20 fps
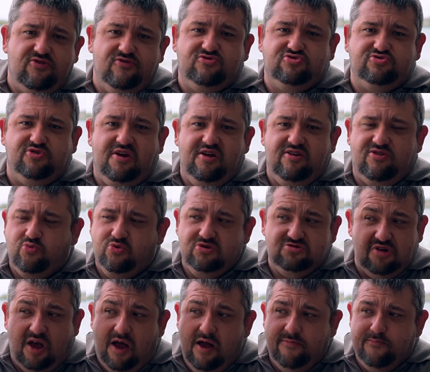of trees,
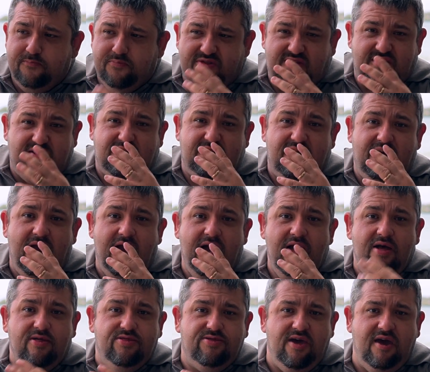which aren't particularly
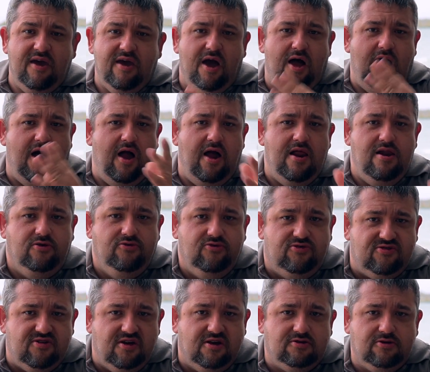thick, I lose
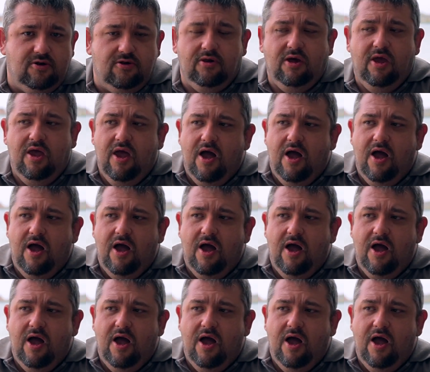signal.